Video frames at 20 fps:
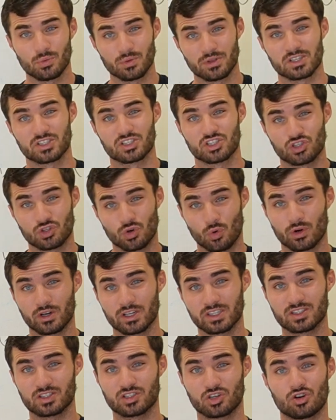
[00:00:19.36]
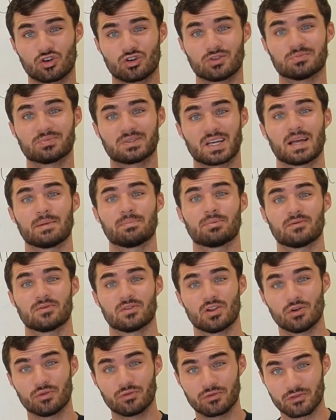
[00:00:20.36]
with the shortest term type of
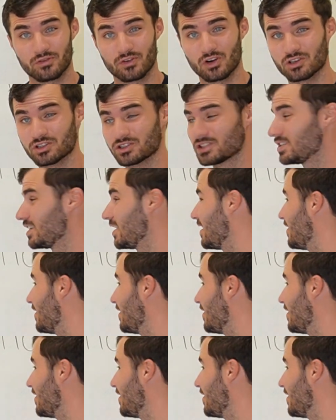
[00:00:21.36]
loan first,